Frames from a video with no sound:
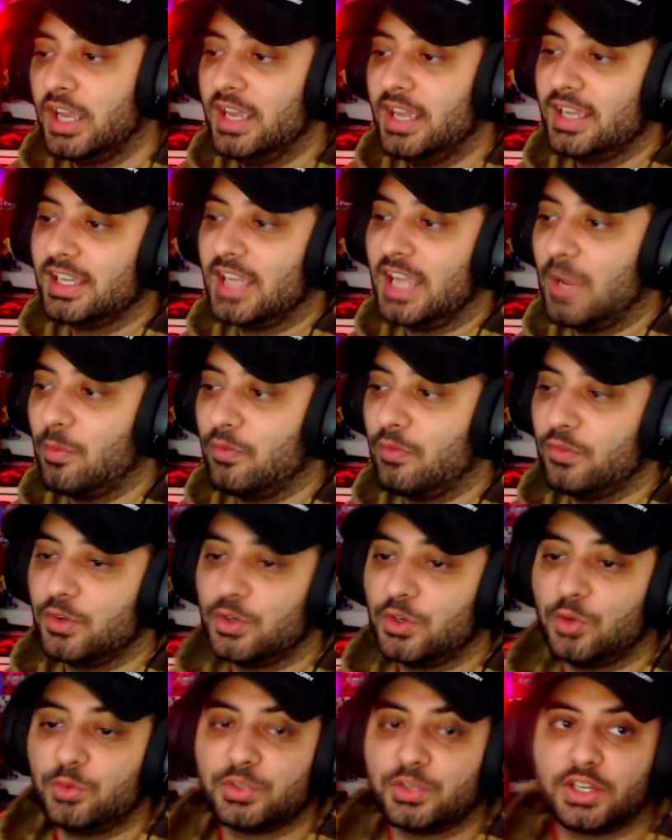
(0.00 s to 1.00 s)
gaming
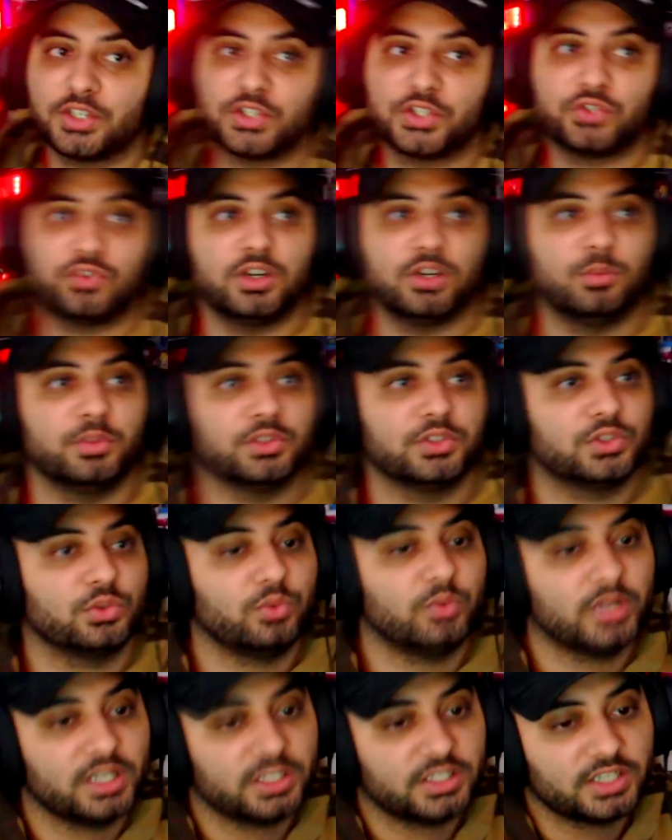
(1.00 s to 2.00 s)
videos. I stream on
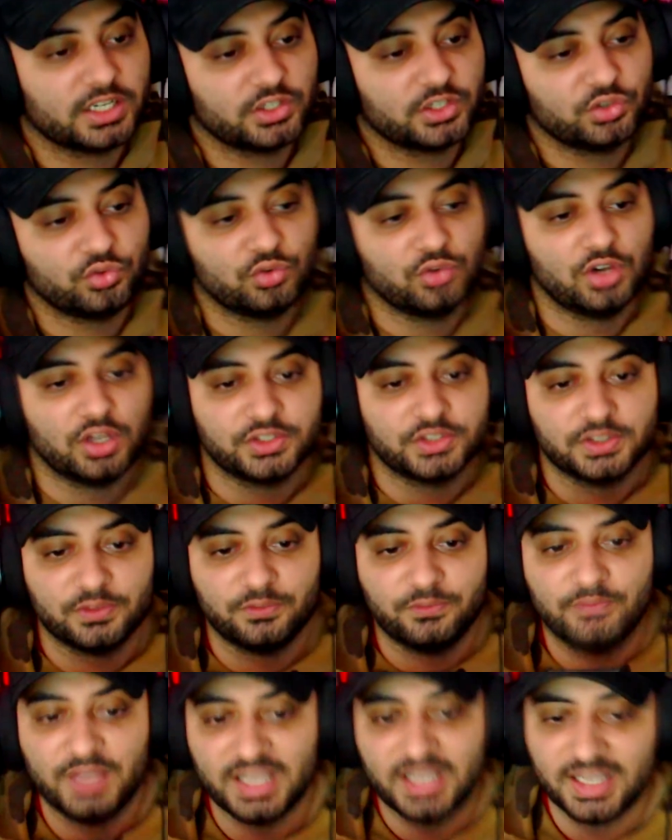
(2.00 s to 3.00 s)
Twitch. I do lots of
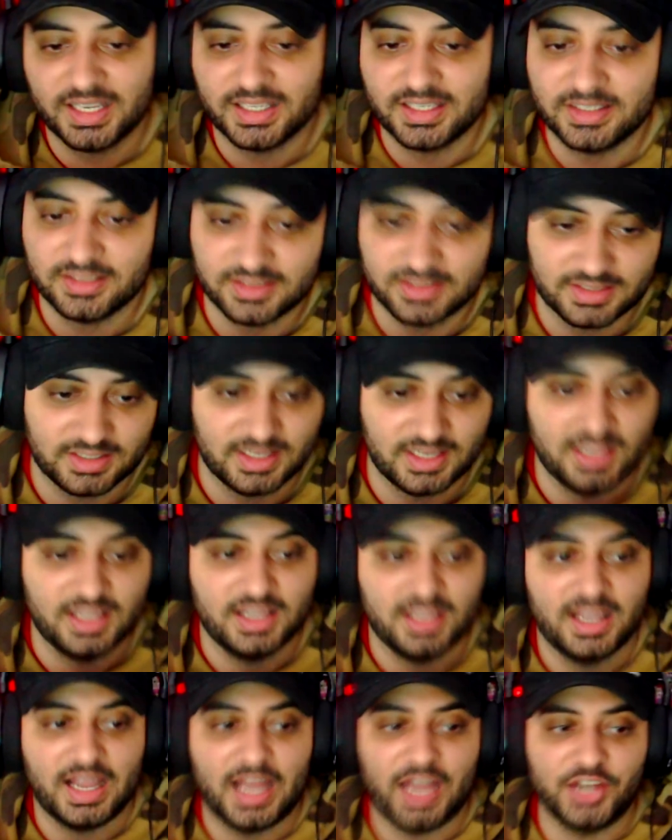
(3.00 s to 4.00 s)
things.
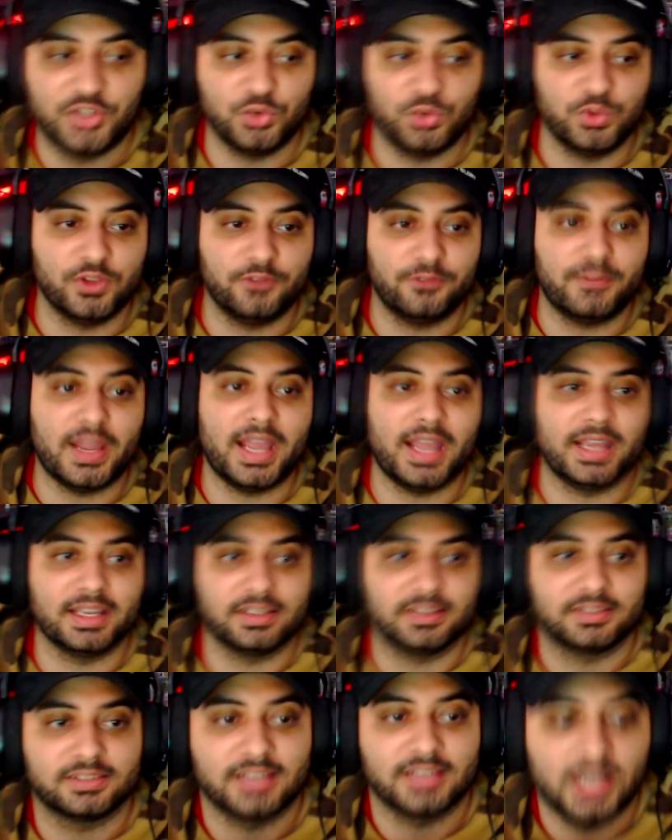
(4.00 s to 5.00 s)
I do the
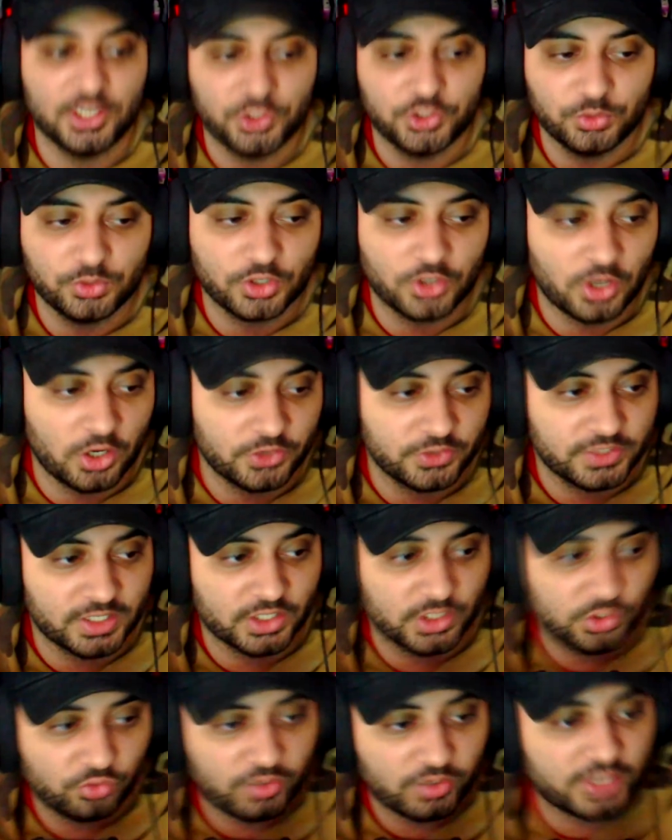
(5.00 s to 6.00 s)
things. I do the
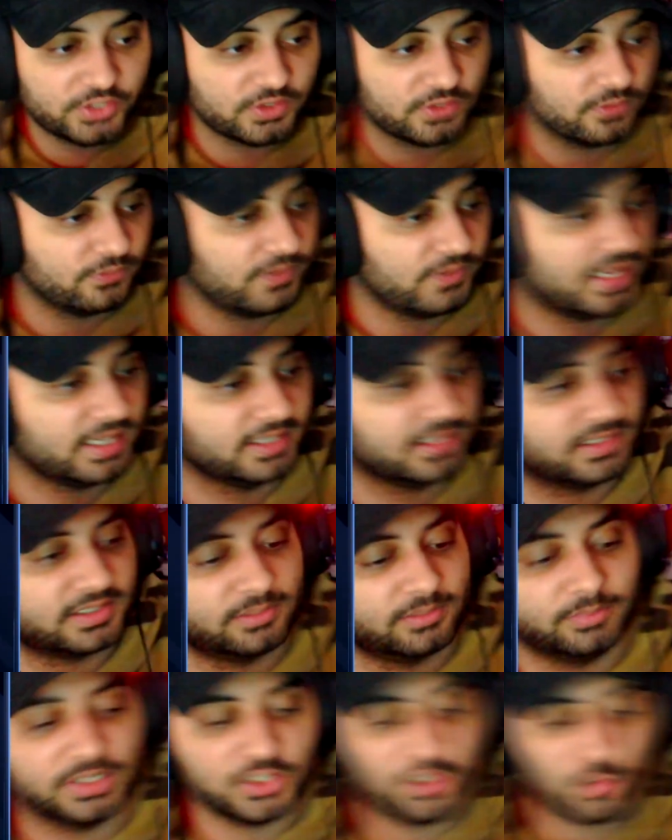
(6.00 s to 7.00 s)
content creation things.
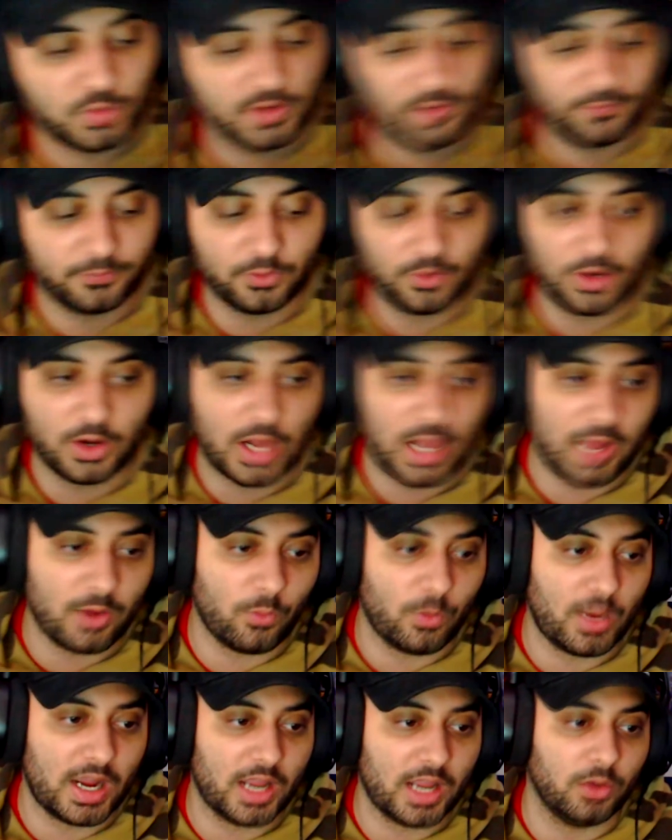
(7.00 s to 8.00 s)
Been doing it for a
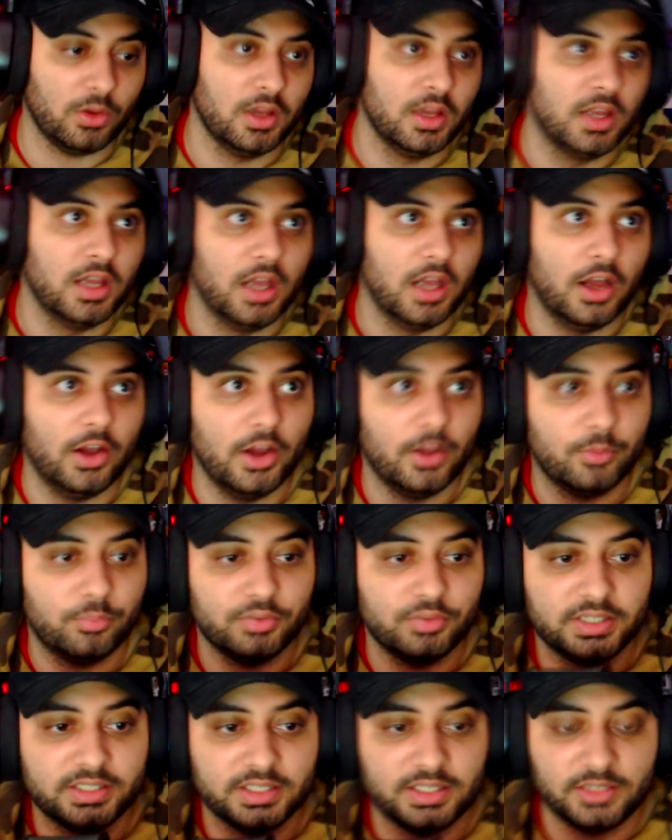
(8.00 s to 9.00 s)
while.
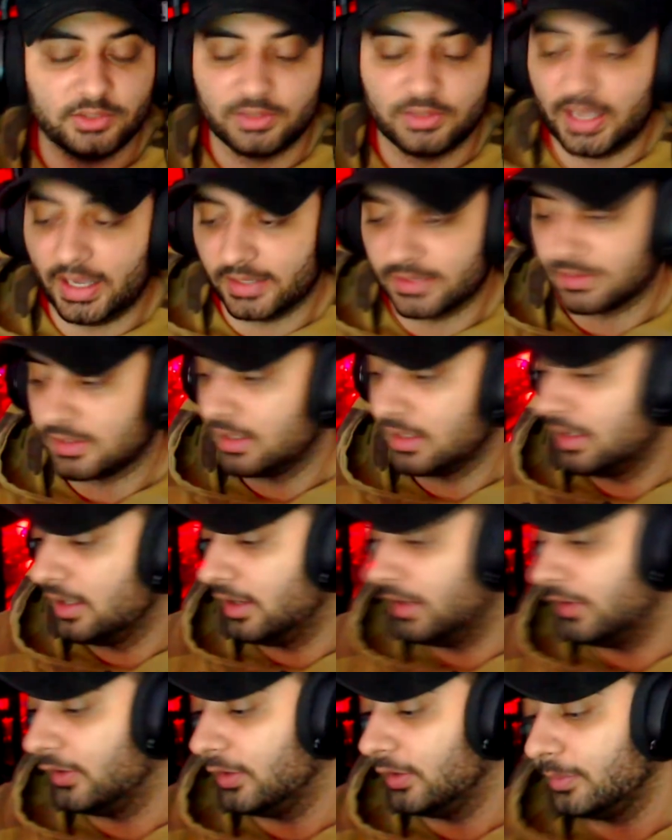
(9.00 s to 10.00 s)
Appreciate you guys.
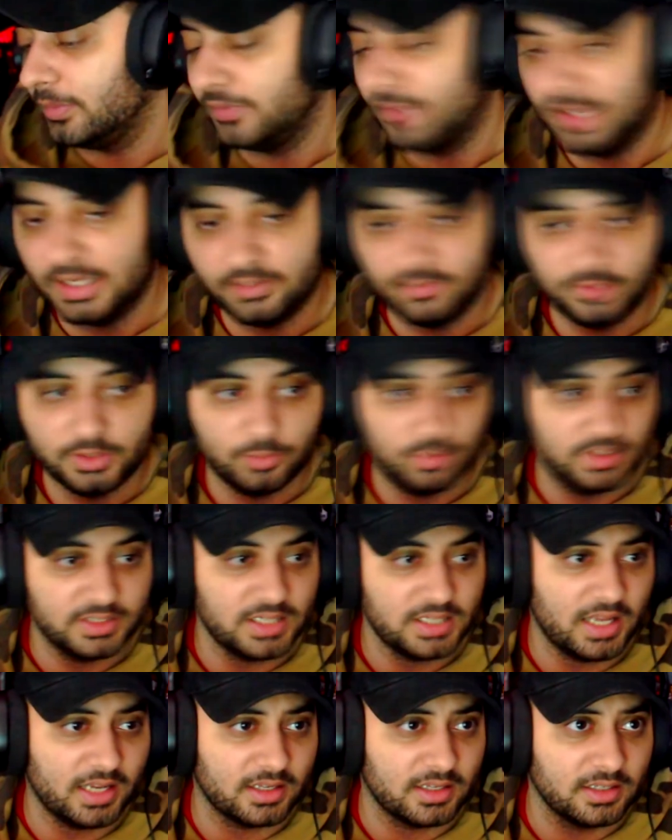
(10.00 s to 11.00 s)
If you like the video, please
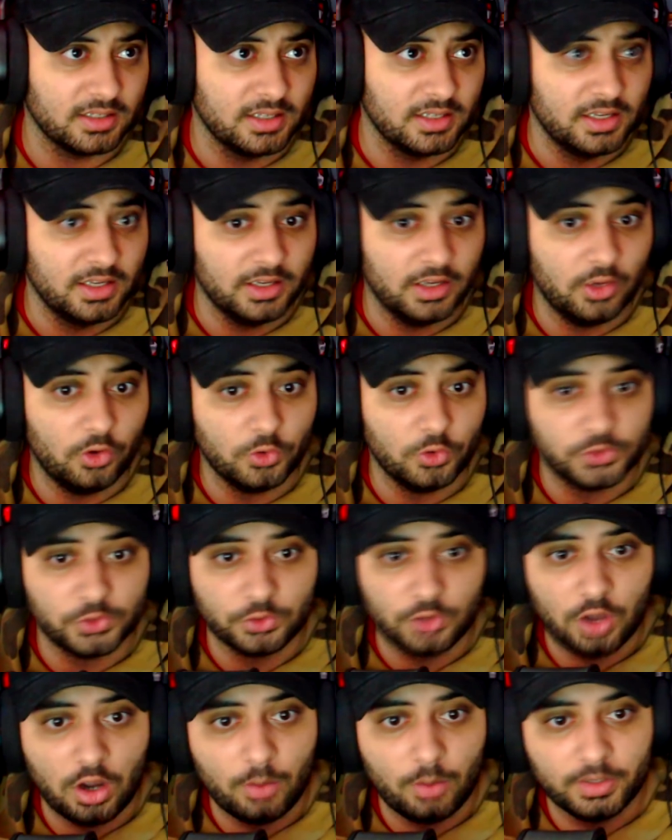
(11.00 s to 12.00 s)
like. Also,
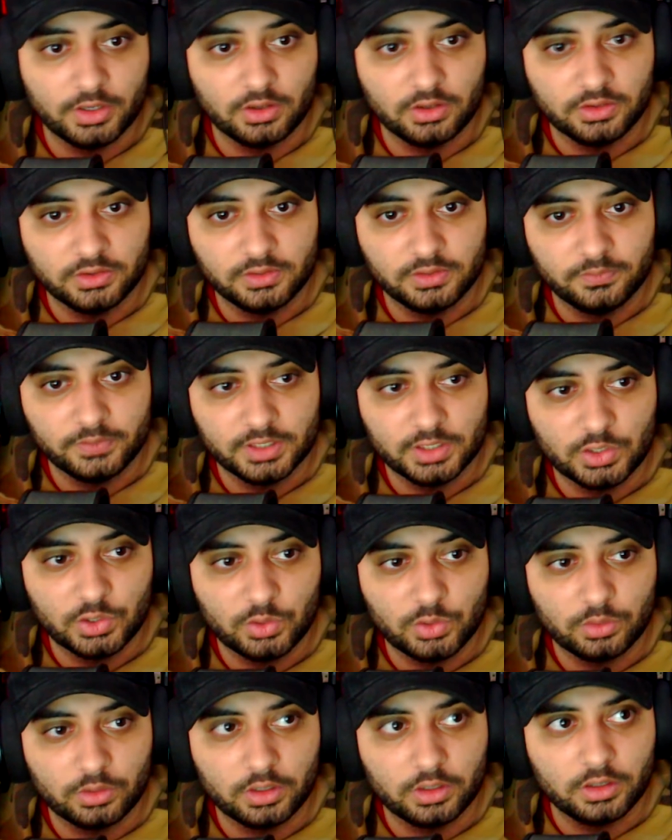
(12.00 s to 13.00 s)
comment on the
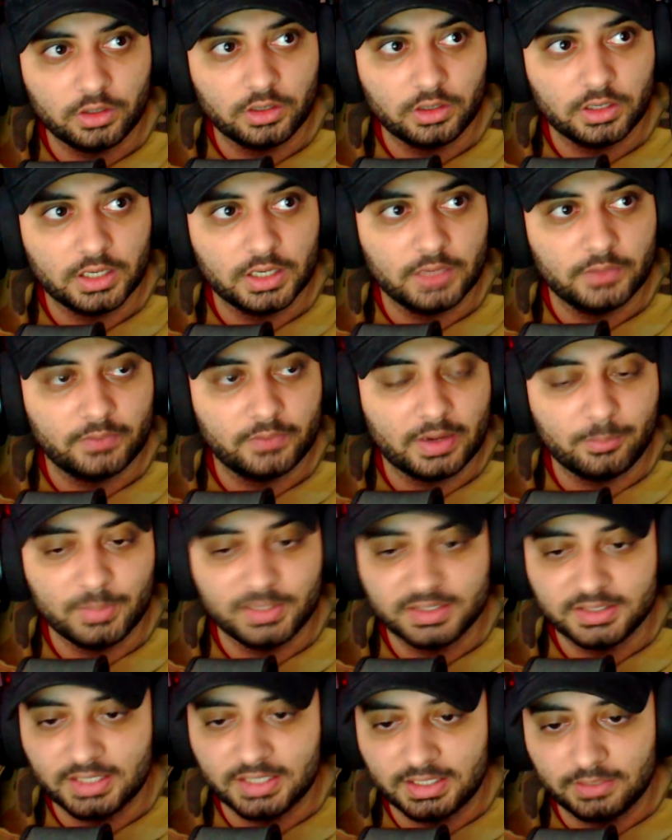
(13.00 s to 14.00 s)
video if I
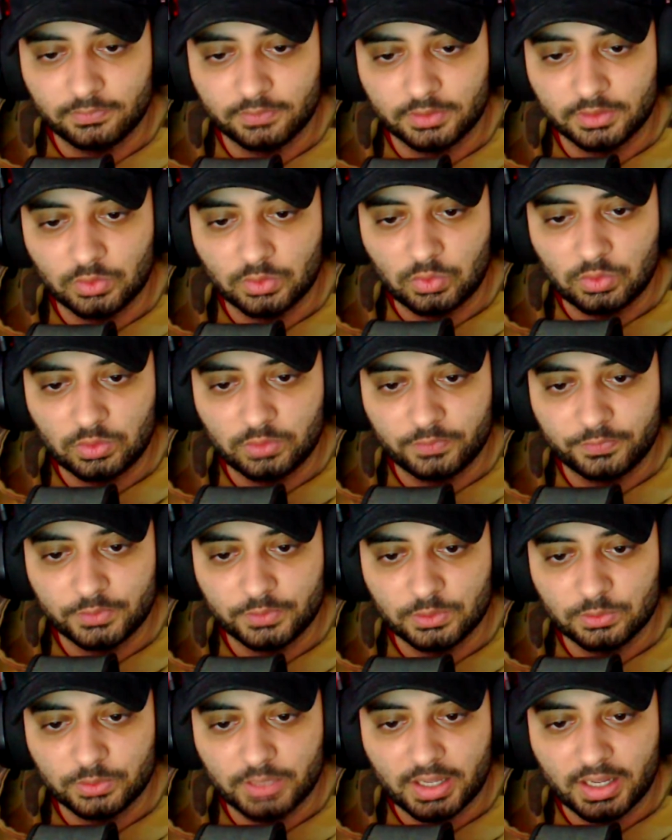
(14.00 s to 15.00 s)
missed anything or if
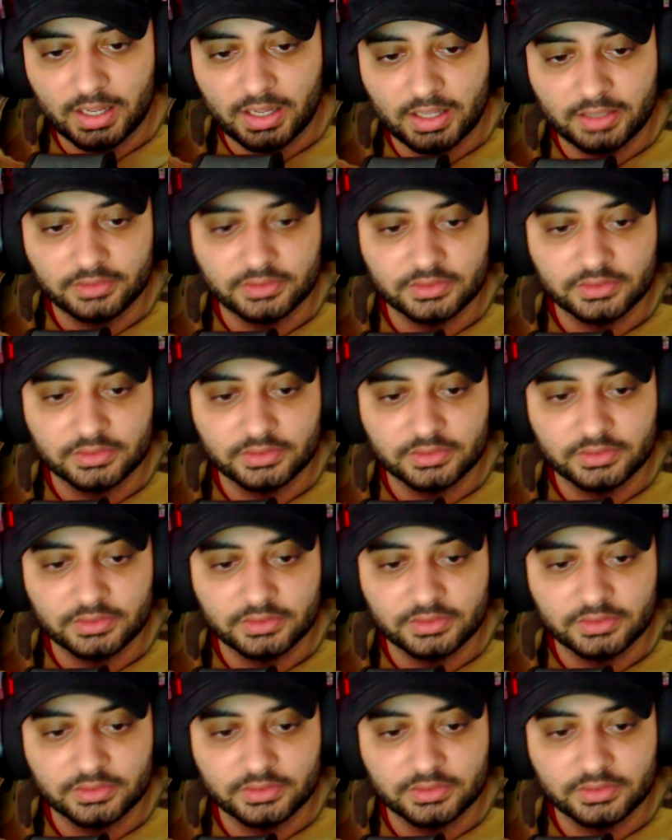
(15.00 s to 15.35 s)
you guys